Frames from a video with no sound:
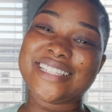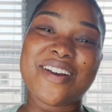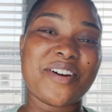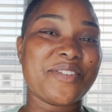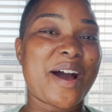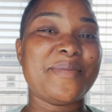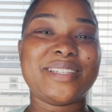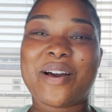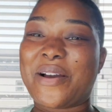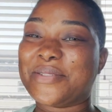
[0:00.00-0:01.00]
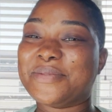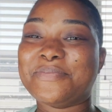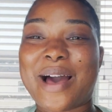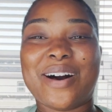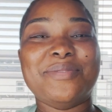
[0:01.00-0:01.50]
Y'all know I've been talking
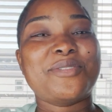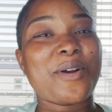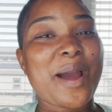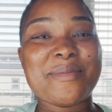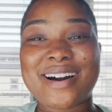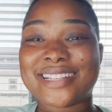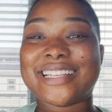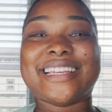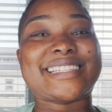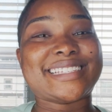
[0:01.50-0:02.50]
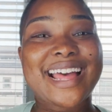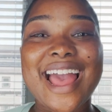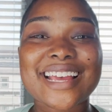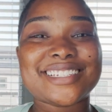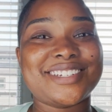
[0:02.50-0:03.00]
about grandma since
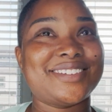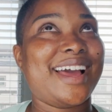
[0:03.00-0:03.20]
last year.